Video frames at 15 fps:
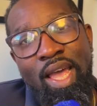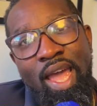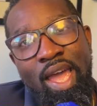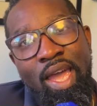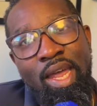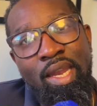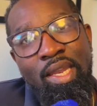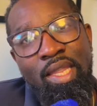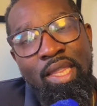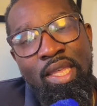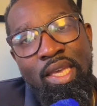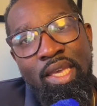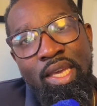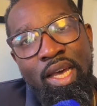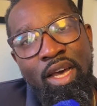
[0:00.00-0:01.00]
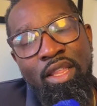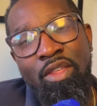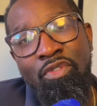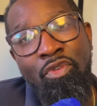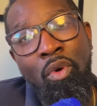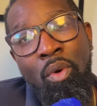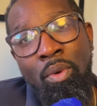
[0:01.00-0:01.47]
and the
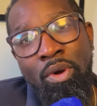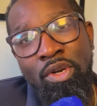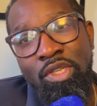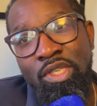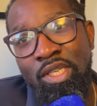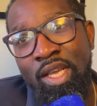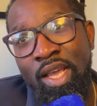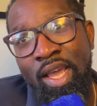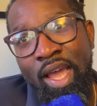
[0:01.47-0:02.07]
forwards,